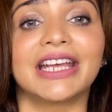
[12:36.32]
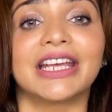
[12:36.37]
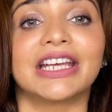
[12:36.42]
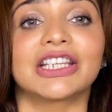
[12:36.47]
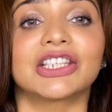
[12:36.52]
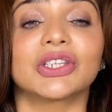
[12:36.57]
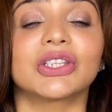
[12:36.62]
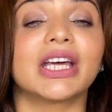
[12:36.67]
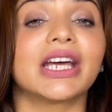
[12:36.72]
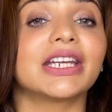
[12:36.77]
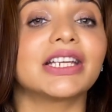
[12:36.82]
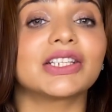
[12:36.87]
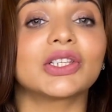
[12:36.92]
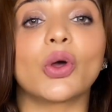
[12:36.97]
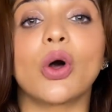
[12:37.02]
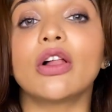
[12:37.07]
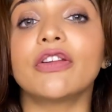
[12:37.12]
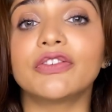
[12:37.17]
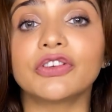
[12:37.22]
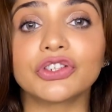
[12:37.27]
So that is
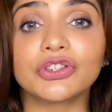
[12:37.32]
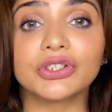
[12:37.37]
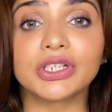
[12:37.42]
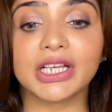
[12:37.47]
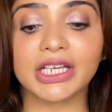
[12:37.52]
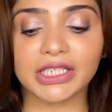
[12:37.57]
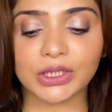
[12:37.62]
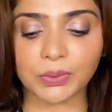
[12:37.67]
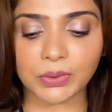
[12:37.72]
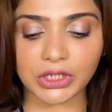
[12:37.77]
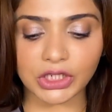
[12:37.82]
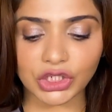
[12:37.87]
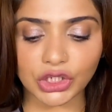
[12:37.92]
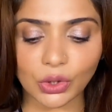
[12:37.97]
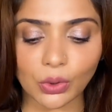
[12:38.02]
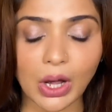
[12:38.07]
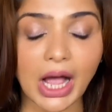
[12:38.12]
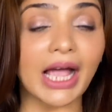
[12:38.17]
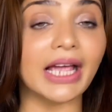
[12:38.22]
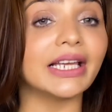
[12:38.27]
all for today's
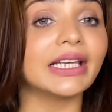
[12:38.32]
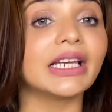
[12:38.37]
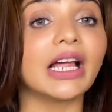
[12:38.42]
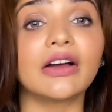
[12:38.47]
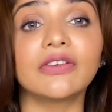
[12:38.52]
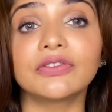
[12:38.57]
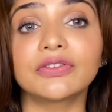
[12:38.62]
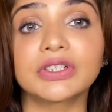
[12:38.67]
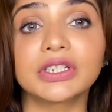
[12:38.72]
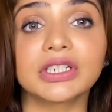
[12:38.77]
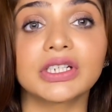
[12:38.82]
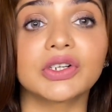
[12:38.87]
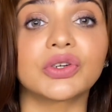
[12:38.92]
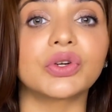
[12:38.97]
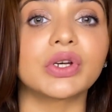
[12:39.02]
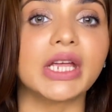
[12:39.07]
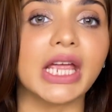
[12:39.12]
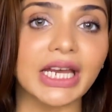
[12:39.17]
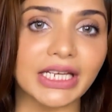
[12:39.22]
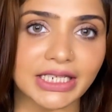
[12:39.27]
video. I loved
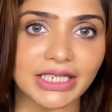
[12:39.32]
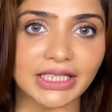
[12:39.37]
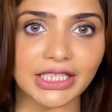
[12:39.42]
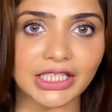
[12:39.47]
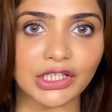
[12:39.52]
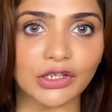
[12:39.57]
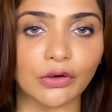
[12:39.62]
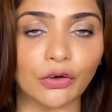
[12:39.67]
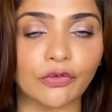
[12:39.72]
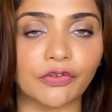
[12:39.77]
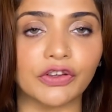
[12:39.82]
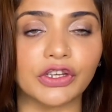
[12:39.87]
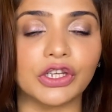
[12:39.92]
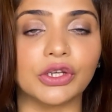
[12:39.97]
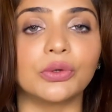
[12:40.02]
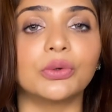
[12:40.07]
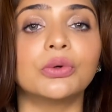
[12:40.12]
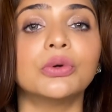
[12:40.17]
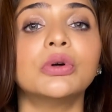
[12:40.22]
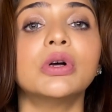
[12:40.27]
creating this look for
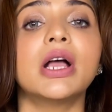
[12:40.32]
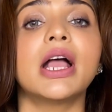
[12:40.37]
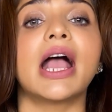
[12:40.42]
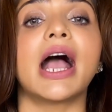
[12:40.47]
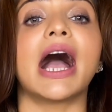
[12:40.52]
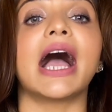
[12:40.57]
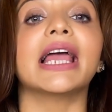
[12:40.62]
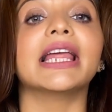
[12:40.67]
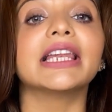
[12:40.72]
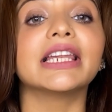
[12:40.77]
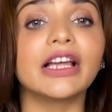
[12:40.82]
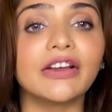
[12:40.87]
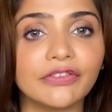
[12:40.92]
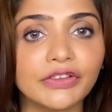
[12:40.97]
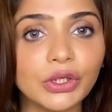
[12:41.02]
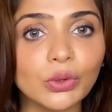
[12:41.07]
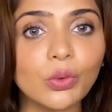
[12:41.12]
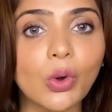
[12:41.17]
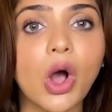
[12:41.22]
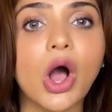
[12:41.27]
you. I love
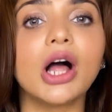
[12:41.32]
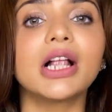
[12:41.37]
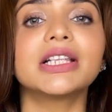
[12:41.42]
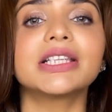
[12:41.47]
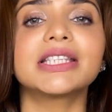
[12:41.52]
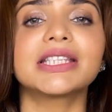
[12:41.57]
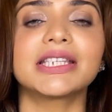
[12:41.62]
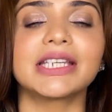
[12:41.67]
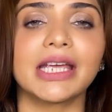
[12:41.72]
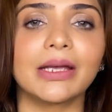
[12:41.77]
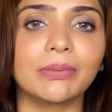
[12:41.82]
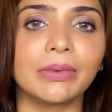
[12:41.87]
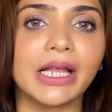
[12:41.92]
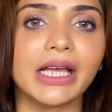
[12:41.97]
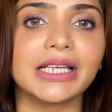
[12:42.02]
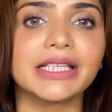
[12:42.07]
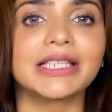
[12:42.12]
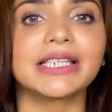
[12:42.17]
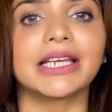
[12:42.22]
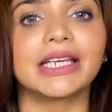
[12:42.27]
you all. Stay
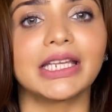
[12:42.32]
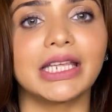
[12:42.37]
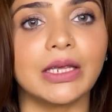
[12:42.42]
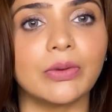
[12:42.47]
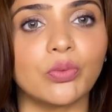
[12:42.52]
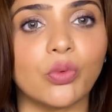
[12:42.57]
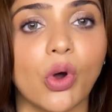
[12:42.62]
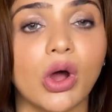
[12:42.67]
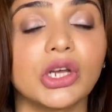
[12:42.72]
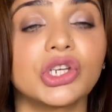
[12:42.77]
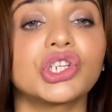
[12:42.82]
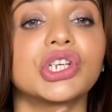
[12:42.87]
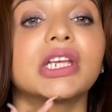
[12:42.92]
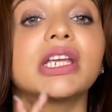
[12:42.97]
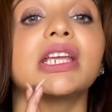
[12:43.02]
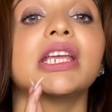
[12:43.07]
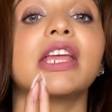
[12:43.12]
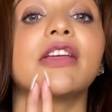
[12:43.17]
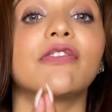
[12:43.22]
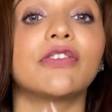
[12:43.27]
blessed and keep
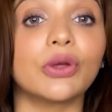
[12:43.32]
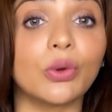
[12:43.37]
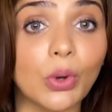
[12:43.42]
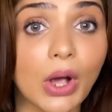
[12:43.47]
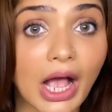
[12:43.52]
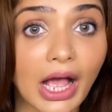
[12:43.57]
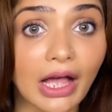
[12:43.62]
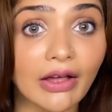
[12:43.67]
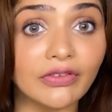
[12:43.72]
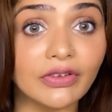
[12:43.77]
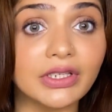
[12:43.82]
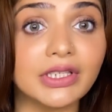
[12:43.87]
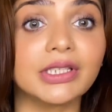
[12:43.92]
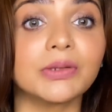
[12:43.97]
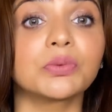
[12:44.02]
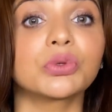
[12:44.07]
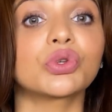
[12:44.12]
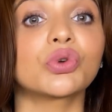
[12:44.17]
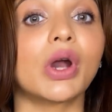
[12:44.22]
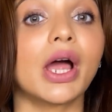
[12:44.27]
watching. If you haven't
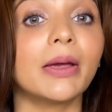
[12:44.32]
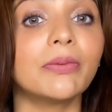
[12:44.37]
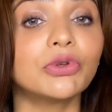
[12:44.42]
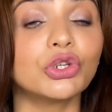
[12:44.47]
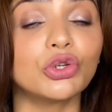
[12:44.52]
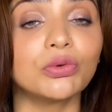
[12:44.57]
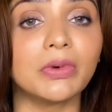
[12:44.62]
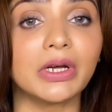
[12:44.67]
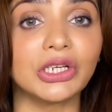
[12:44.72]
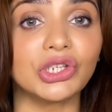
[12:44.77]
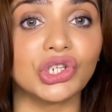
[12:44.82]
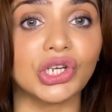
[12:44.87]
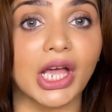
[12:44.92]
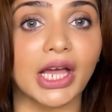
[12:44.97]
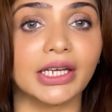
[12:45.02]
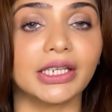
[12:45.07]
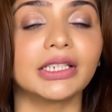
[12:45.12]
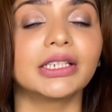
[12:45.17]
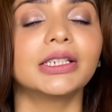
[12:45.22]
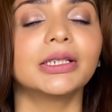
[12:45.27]
subscribed to my
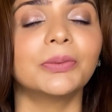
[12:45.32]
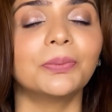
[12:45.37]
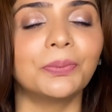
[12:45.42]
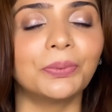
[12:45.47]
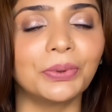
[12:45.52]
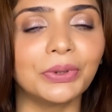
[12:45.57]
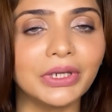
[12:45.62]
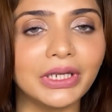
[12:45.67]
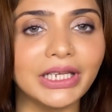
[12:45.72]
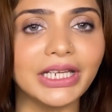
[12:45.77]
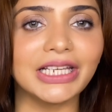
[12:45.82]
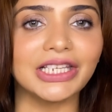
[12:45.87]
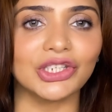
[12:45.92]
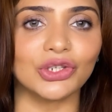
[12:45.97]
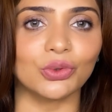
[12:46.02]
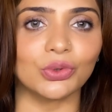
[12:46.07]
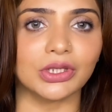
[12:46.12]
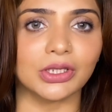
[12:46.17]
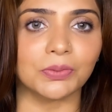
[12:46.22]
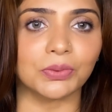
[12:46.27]
channel, please
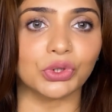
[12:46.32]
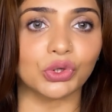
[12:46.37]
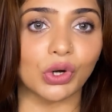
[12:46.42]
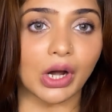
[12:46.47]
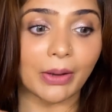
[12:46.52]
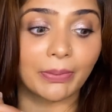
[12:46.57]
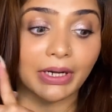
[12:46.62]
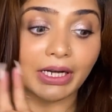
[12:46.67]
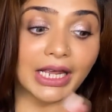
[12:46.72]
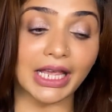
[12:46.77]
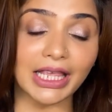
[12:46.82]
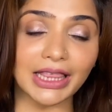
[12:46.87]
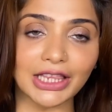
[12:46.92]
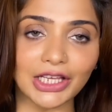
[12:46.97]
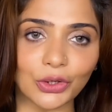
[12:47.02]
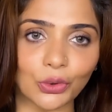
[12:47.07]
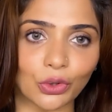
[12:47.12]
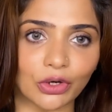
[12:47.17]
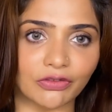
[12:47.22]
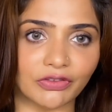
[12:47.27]
do subscribe and hit the
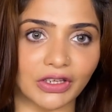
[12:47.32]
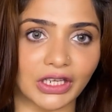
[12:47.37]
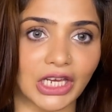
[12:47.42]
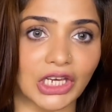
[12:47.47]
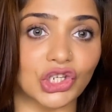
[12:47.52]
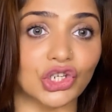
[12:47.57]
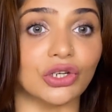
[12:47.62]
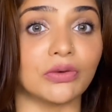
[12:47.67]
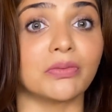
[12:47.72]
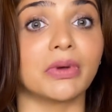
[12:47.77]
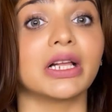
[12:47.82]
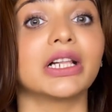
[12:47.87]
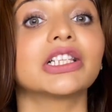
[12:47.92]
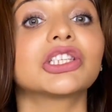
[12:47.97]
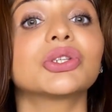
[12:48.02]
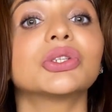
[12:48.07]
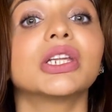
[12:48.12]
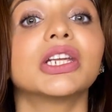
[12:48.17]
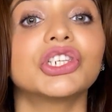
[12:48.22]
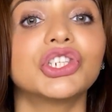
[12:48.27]
notification bell
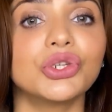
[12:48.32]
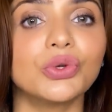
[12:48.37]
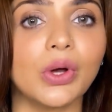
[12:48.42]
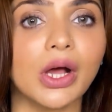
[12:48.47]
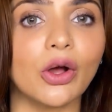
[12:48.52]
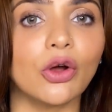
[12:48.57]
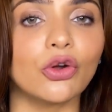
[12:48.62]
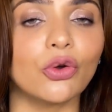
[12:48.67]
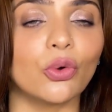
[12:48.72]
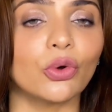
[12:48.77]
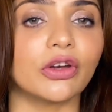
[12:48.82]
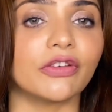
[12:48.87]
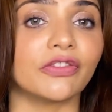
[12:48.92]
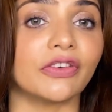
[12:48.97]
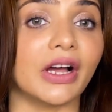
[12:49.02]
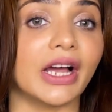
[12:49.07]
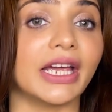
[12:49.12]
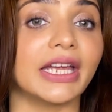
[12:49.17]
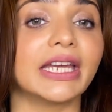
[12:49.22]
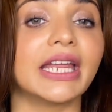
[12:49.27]
so that you are
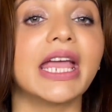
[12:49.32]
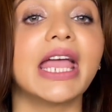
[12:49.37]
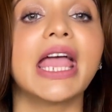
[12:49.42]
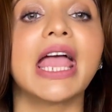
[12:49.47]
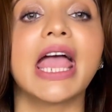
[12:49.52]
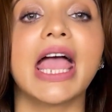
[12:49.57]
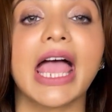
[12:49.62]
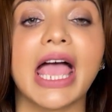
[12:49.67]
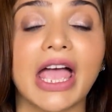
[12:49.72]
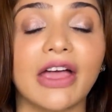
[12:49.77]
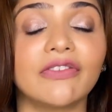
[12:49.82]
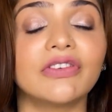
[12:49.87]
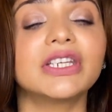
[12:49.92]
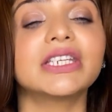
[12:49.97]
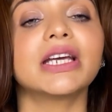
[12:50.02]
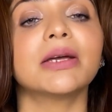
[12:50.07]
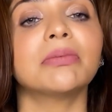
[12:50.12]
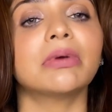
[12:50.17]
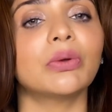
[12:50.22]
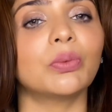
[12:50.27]
notified every
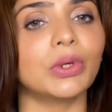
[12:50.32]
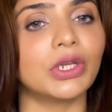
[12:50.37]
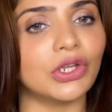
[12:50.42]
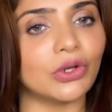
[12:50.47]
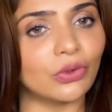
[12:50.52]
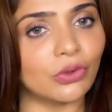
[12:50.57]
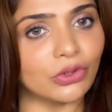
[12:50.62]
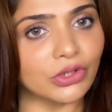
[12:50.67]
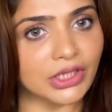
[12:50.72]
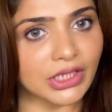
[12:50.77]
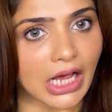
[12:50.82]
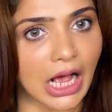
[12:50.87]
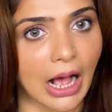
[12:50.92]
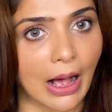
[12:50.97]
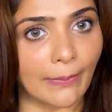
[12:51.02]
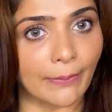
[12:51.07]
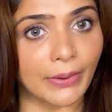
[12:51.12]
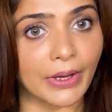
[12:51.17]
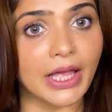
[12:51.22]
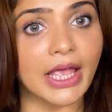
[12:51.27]
time my video goes
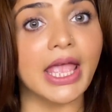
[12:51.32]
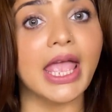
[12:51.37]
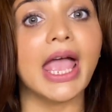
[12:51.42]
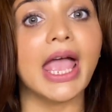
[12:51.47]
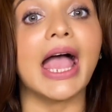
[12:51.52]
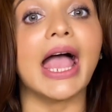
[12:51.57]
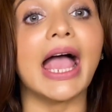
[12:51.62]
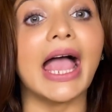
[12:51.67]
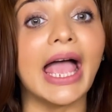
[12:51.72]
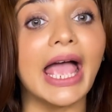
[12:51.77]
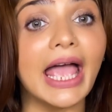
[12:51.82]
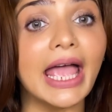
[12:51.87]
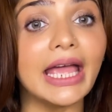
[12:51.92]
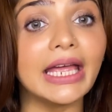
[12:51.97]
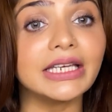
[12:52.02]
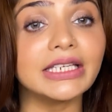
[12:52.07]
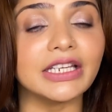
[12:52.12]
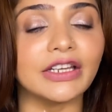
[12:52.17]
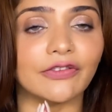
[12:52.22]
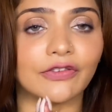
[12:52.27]
up.
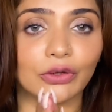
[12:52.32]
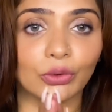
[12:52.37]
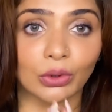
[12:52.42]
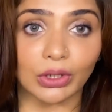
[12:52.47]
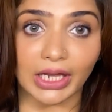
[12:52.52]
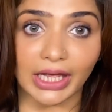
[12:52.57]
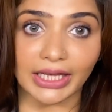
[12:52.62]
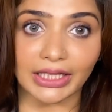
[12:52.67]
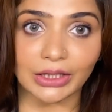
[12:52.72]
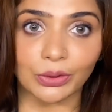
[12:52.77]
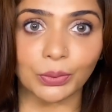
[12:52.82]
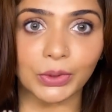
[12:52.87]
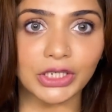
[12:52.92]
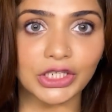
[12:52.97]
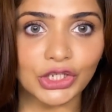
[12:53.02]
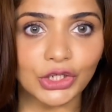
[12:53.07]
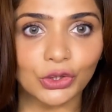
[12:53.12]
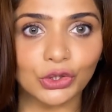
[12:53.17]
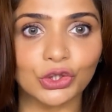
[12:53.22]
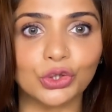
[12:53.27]
And if you like the
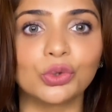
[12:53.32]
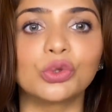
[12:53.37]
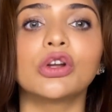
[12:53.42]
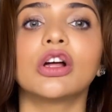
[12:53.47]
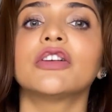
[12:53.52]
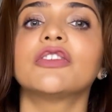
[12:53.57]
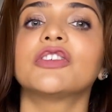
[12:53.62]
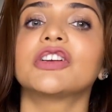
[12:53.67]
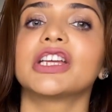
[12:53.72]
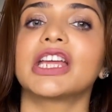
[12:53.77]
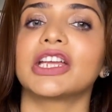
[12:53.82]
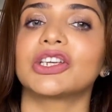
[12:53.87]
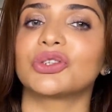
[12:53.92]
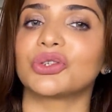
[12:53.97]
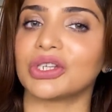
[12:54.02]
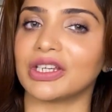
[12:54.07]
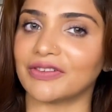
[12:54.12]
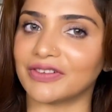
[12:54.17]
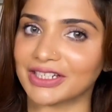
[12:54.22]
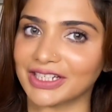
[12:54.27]
video, do not forget to
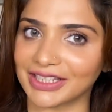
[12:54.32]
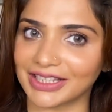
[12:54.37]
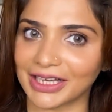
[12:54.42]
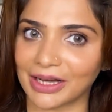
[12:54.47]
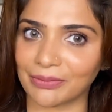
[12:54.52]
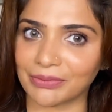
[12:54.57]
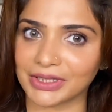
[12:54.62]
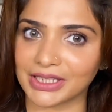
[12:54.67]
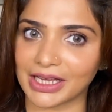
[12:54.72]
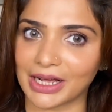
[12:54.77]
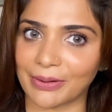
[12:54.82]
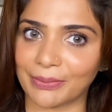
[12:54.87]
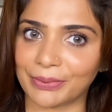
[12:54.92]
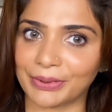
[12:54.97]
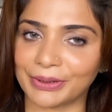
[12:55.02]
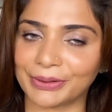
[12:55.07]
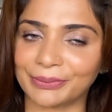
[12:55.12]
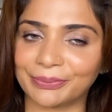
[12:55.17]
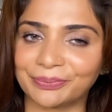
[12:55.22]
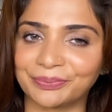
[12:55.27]
give it a thumbs up.
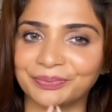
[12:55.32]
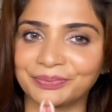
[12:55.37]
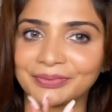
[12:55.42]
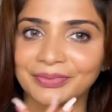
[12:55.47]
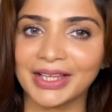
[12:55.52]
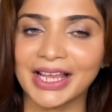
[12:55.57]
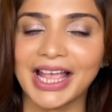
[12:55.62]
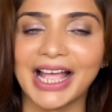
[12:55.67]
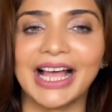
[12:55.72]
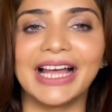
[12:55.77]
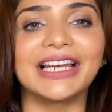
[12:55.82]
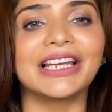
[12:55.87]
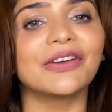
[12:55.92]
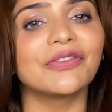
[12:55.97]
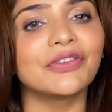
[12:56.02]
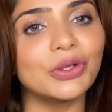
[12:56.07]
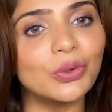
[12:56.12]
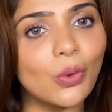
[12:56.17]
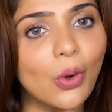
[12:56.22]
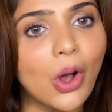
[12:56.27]
I
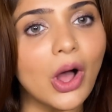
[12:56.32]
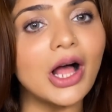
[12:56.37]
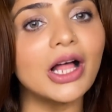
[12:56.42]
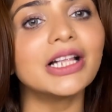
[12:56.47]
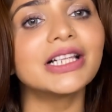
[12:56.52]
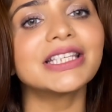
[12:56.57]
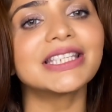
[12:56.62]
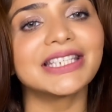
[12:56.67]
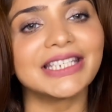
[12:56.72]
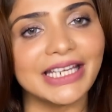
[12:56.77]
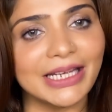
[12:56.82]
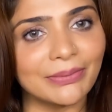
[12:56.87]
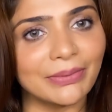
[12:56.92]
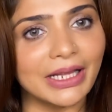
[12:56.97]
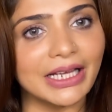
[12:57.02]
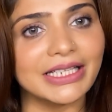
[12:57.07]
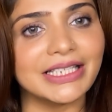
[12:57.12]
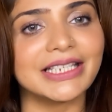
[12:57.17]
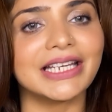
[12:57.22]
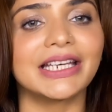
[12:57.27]
love you all. Stay
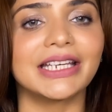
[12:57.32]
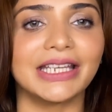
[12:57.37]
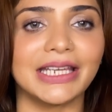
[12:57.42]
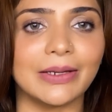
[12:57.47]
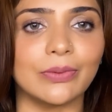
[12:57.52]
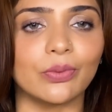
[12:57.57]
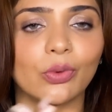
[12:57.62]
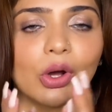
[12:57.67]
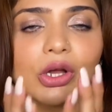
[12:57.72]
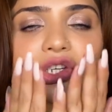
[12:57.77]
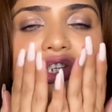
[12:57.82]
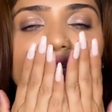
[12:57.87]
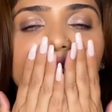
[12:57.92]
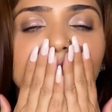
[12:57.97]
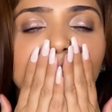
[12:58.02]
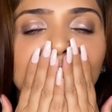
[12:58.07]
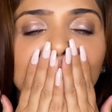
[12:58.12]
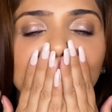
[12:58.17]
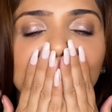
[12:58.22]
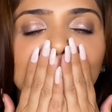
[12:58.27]
blessed and keep
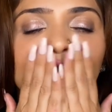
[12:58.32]
watching.